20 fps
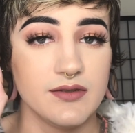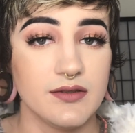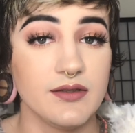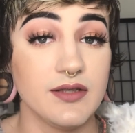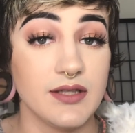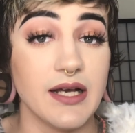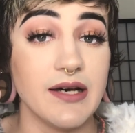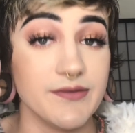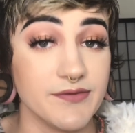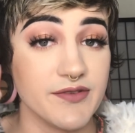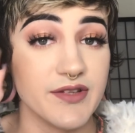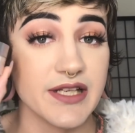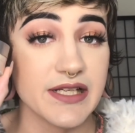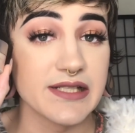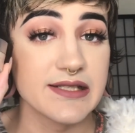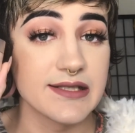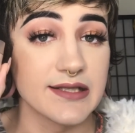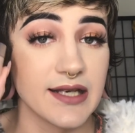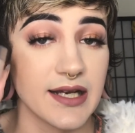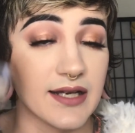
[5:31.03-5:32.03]
love this
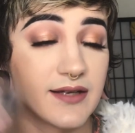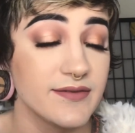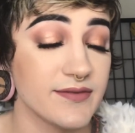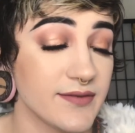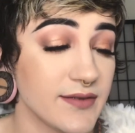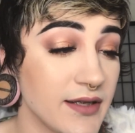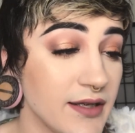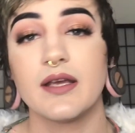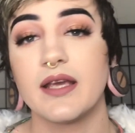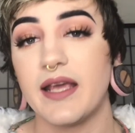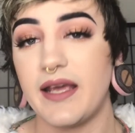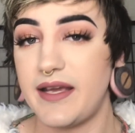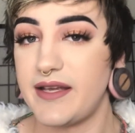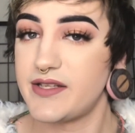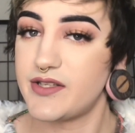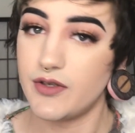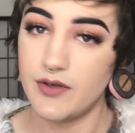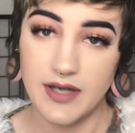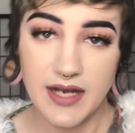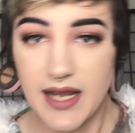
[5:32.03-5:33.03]
stuff. Okay,
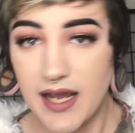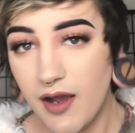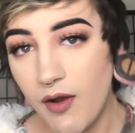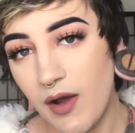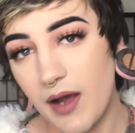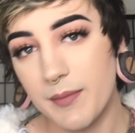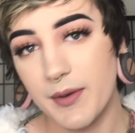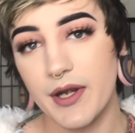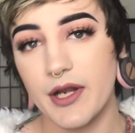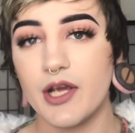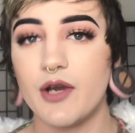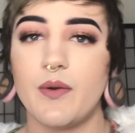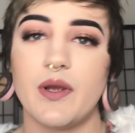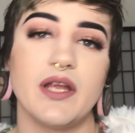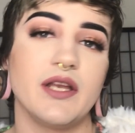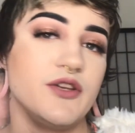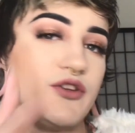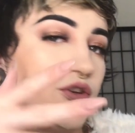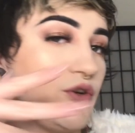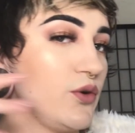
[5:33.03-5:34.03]
so now I'm going to go
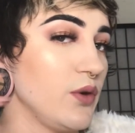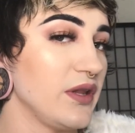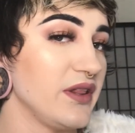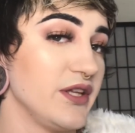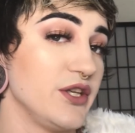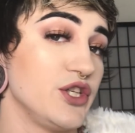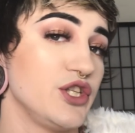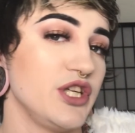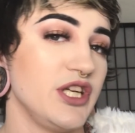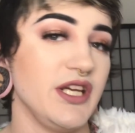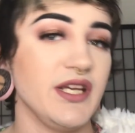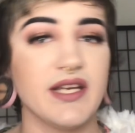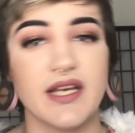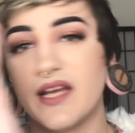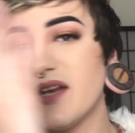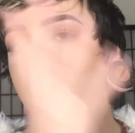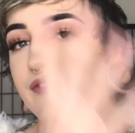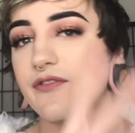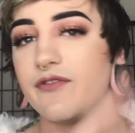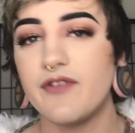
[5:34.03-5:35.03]
into the cheek
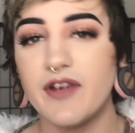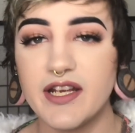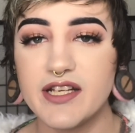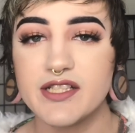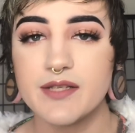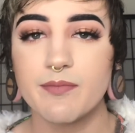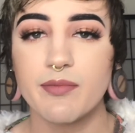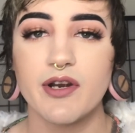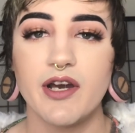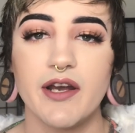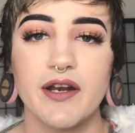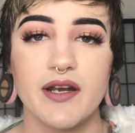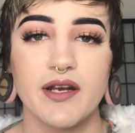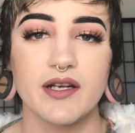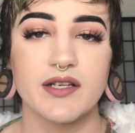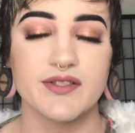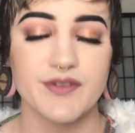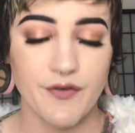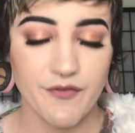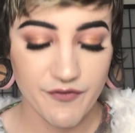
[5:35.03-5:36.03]
and face
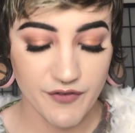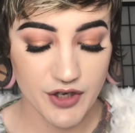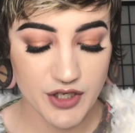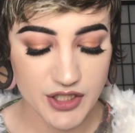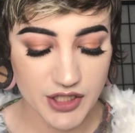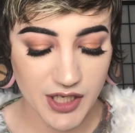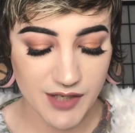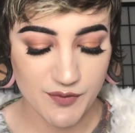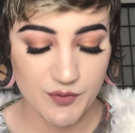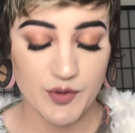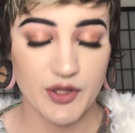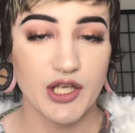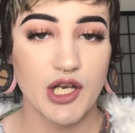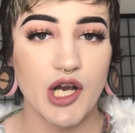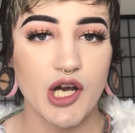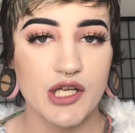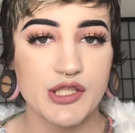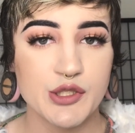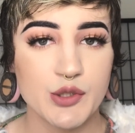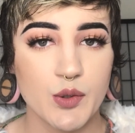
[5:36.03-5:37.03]
products. First off with
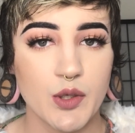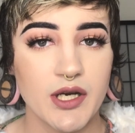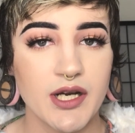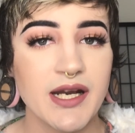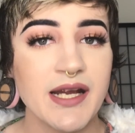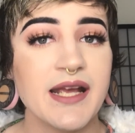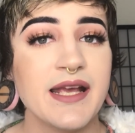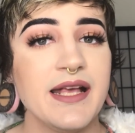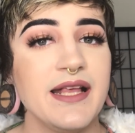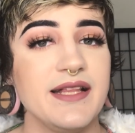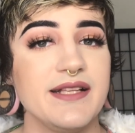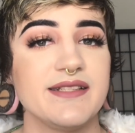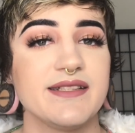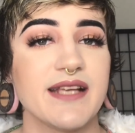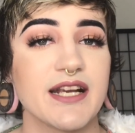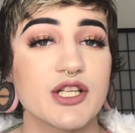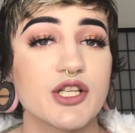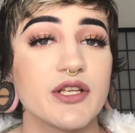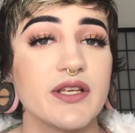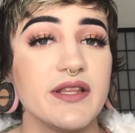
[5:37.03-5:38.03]
contour. This is
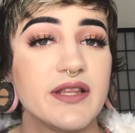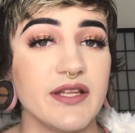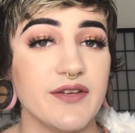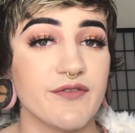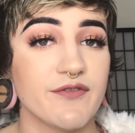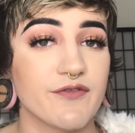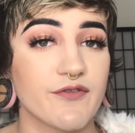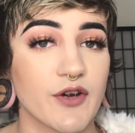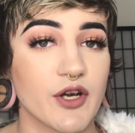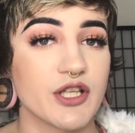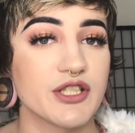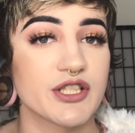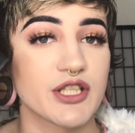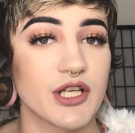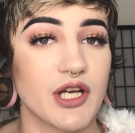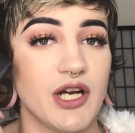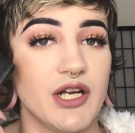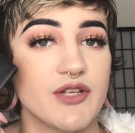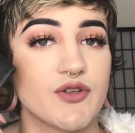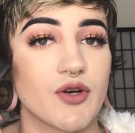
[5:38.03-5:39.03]
actually the first
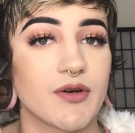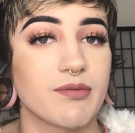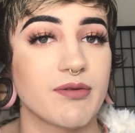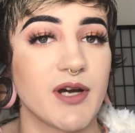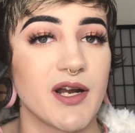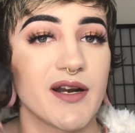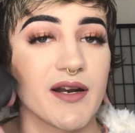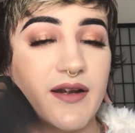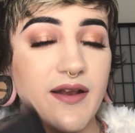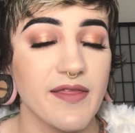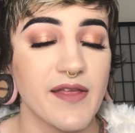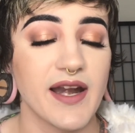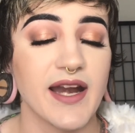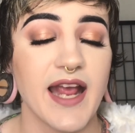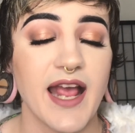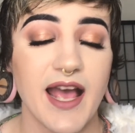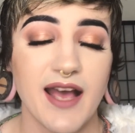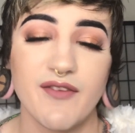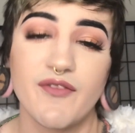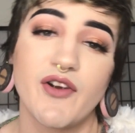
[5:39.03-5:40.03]
contour product that
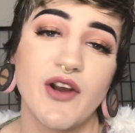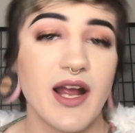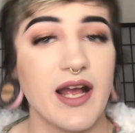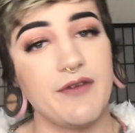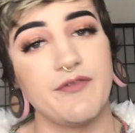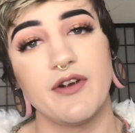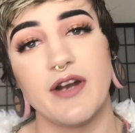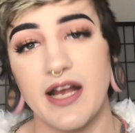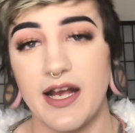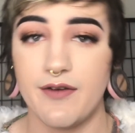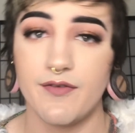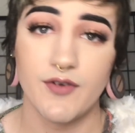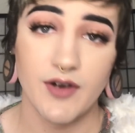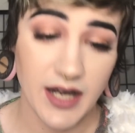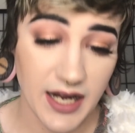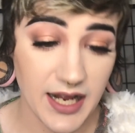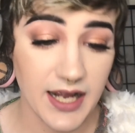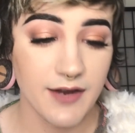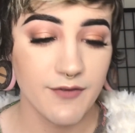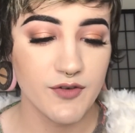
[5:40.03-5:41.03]
I
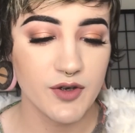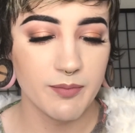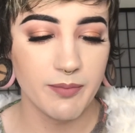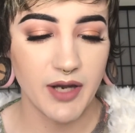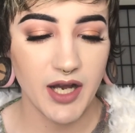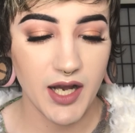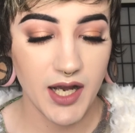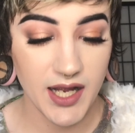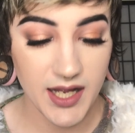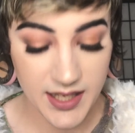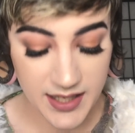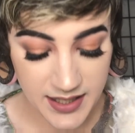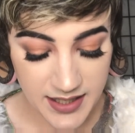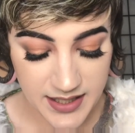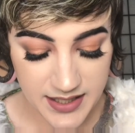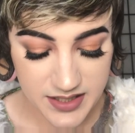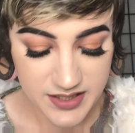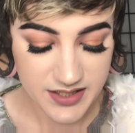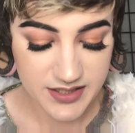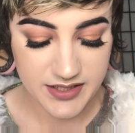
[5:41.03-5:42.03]
ever bought.
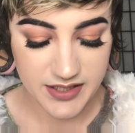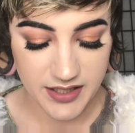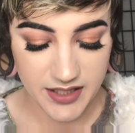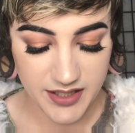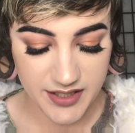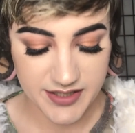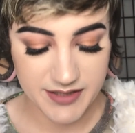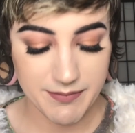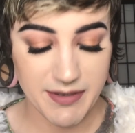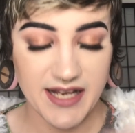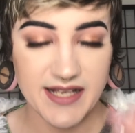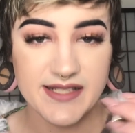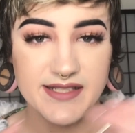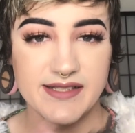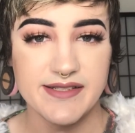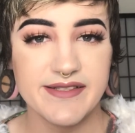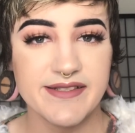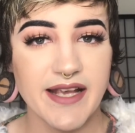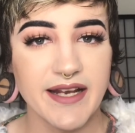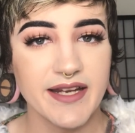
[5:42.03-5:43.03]
This is my
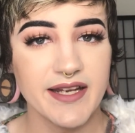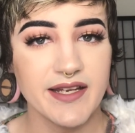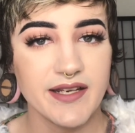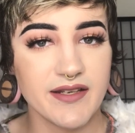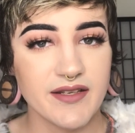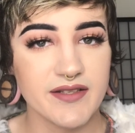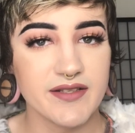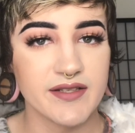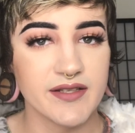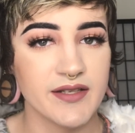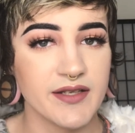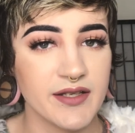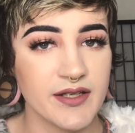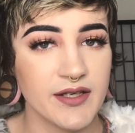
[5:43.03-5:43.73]
second